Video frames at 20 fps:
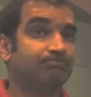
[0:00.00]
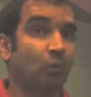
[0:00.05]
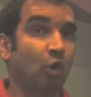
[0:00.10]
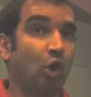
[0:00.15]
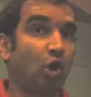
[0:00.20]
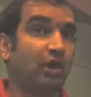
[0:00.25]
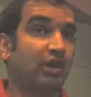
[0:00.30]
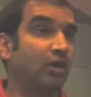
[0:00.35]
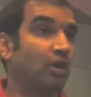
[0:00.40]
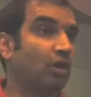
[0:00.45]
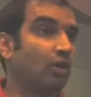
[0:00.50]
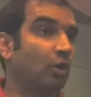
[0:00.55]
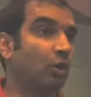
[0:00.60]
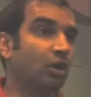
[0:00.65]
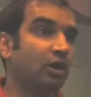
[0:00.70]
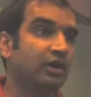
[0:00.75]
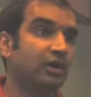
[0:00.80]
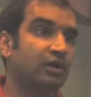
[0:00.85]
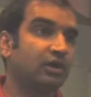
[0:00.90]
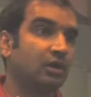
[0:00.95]

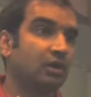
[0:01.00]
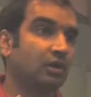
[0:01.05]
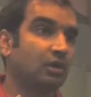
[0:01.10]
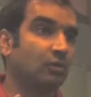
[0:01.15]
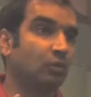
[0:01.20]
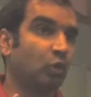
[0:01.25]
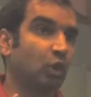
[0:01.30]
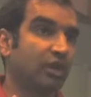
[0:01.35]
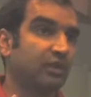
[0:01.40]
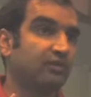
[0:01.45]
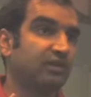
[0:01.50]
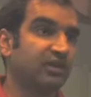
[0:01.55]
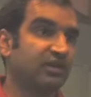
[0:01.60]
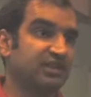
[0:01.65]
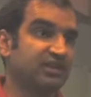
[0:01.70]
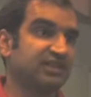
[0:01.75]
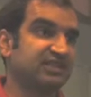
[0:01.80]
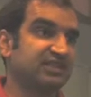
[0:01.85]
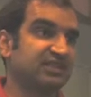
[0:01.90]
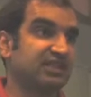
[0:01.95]
or
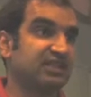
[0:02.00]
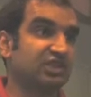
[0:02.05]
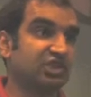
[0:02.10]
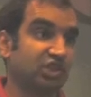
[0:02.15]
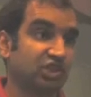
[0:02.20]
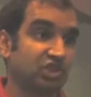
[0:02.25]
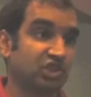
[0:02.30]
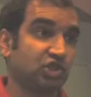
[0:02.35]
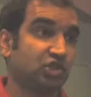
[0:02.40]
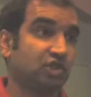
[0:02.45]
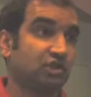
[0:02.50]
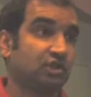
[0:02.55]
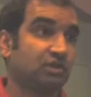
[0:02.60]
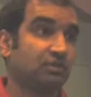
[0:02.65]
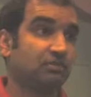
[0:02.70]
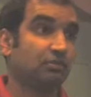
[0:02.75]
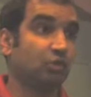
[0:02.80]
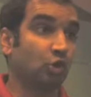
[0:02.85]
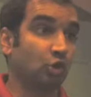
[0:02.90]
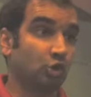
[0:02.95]
whatever is the ingestion
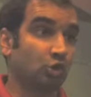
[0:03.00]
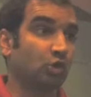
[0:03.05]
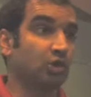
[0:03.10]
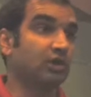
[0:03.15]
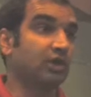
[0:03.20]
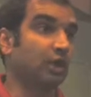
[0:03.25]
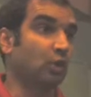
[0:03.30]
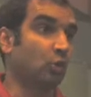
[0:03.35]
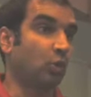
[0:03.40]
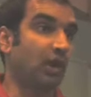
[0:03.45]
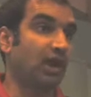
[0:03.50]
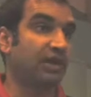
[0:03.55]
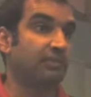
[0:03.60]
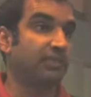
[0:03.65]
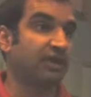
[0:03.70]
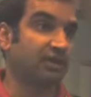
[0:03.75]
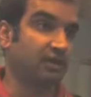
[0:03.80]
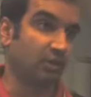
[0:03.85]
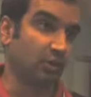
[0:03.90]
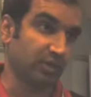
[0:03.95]
protocol required
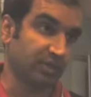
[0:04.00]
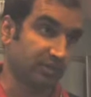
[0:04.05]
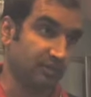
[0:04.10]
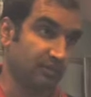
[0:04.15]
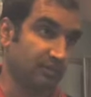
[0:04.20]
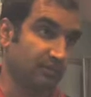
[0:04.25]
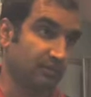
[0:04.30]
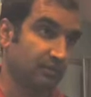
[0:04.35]
by Cloudera.